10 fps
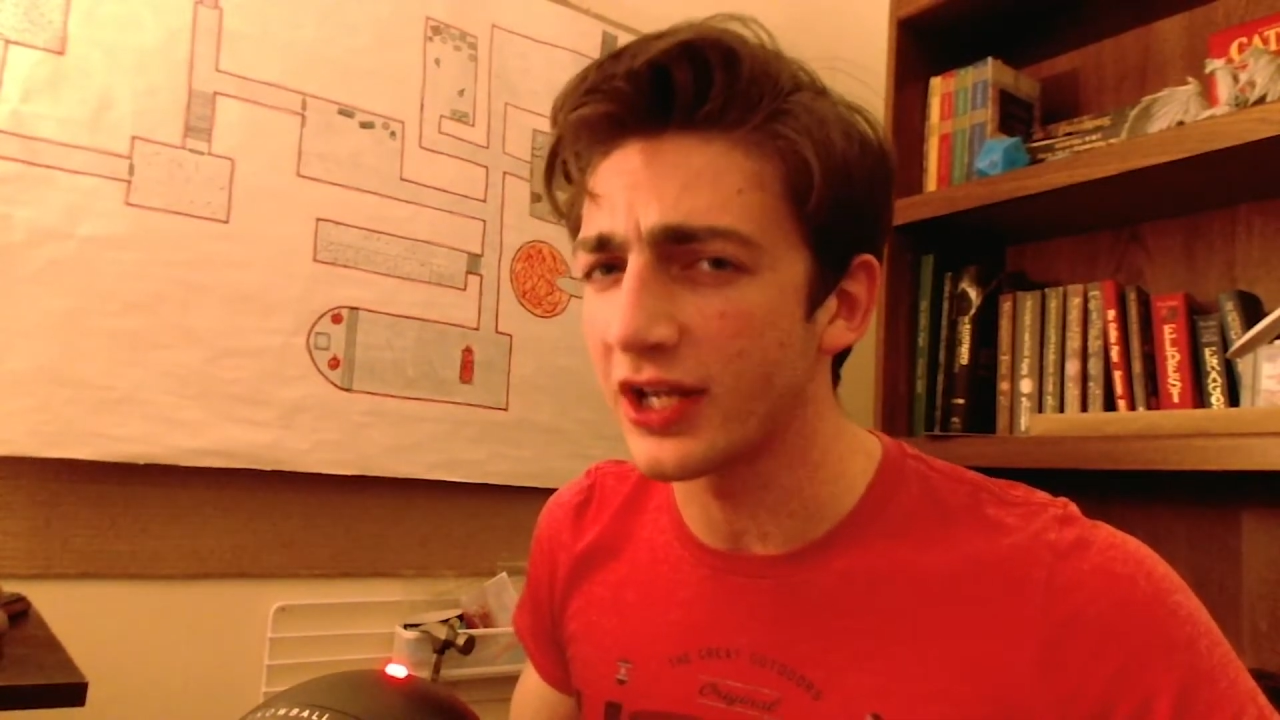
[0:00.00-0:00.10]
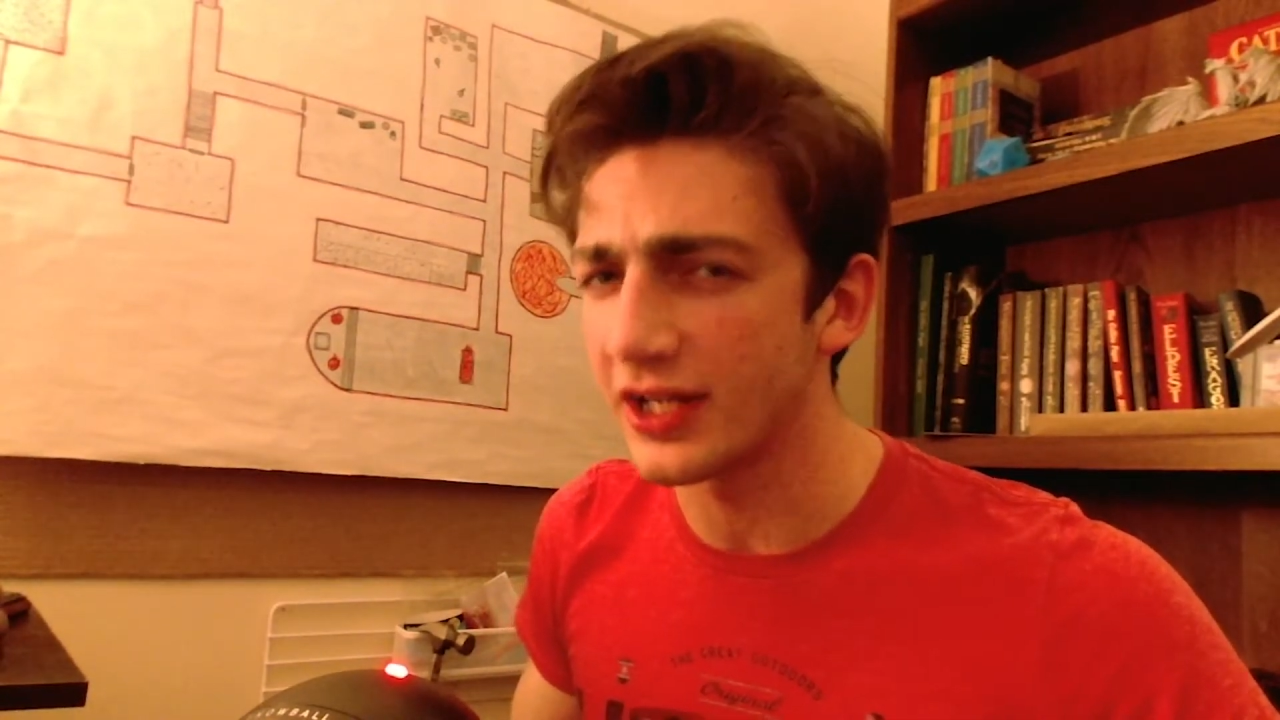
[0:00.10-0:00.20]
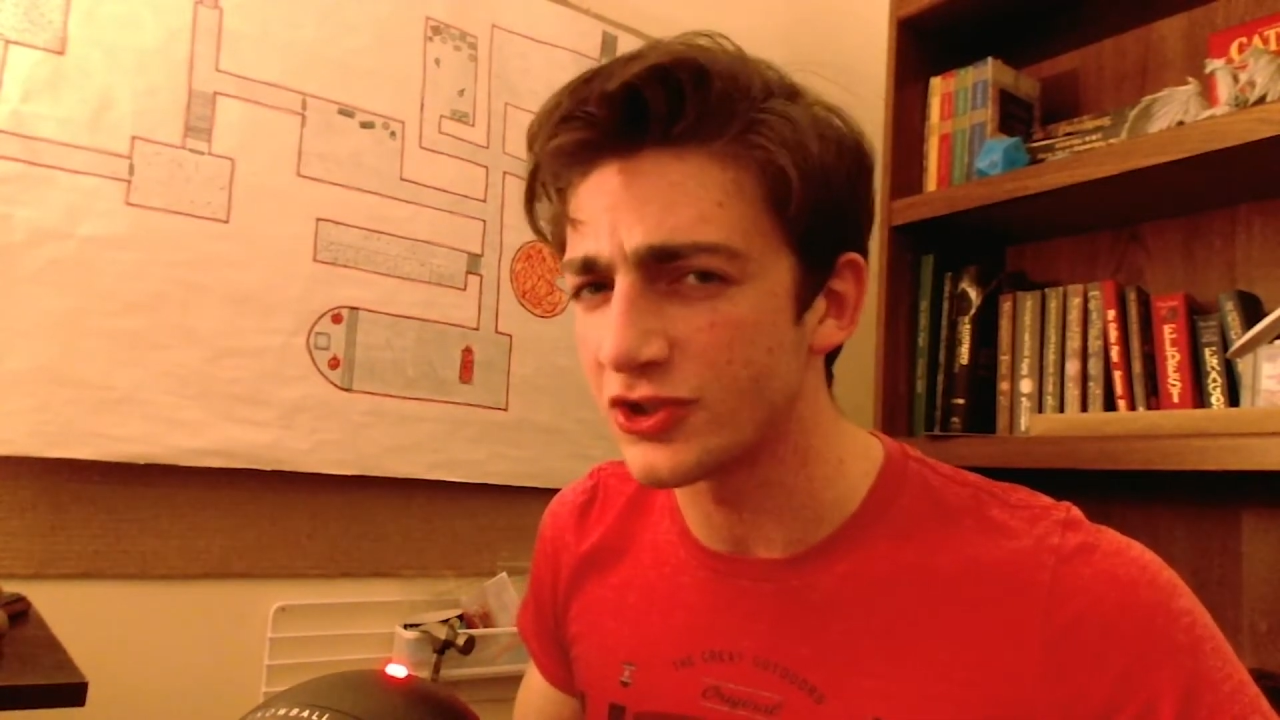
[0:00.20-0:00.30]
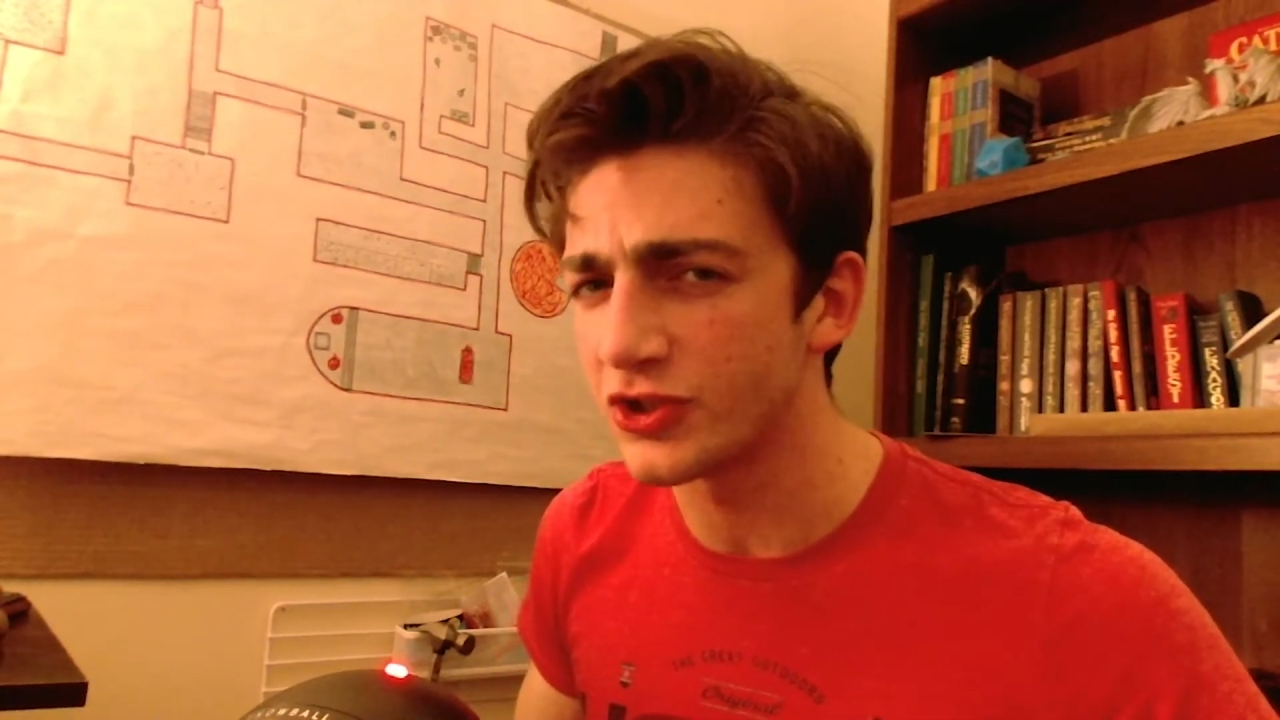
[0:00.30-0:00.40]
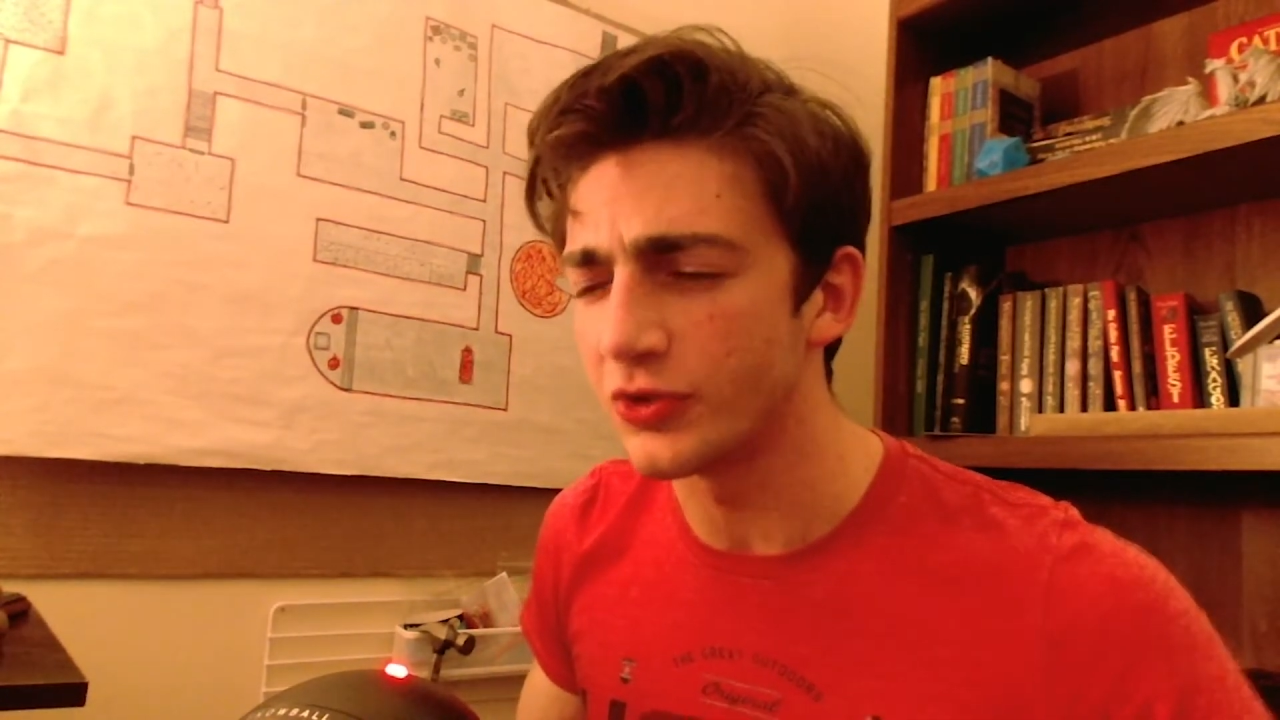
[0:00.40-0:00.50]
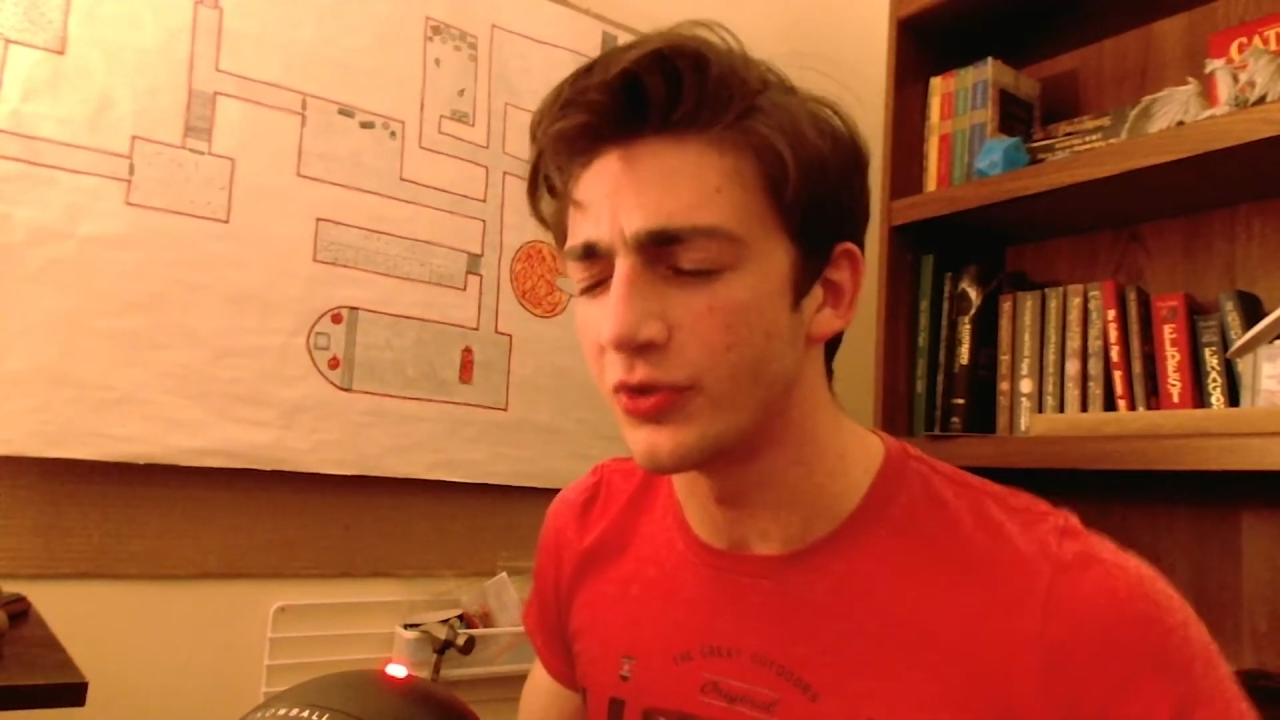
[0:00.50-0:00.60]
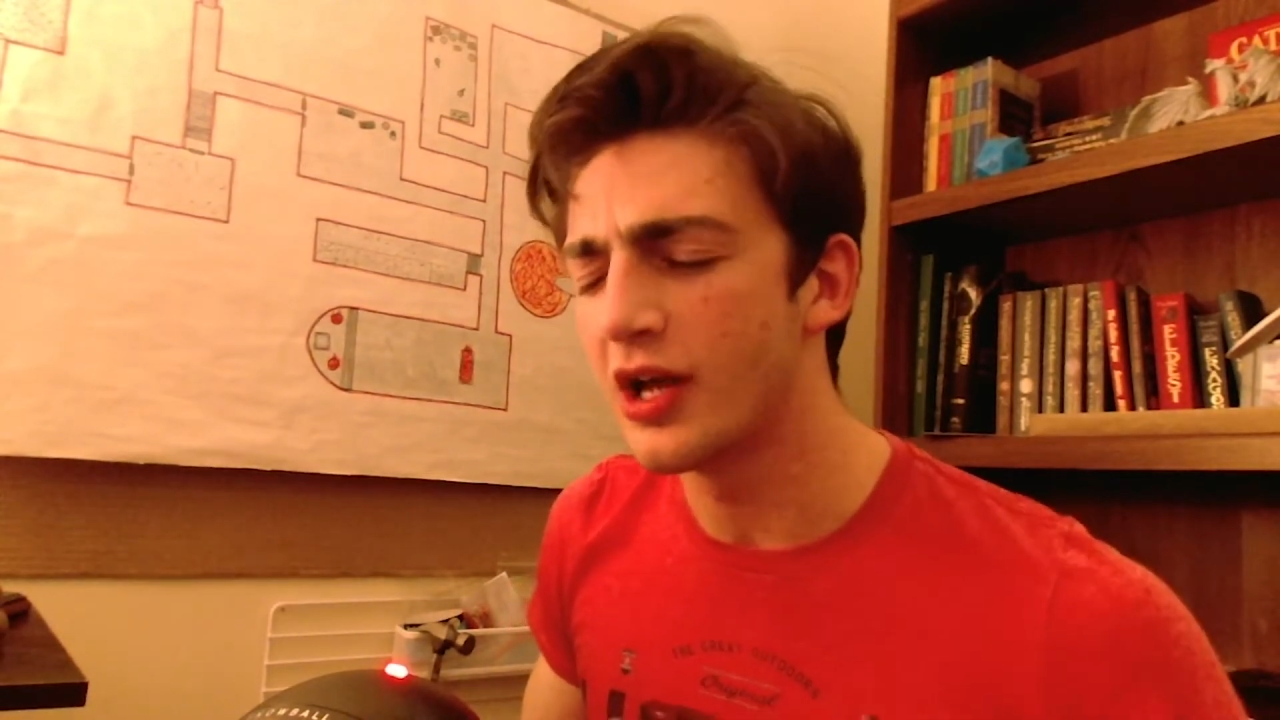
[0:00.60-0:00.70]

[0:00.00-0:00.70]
at you.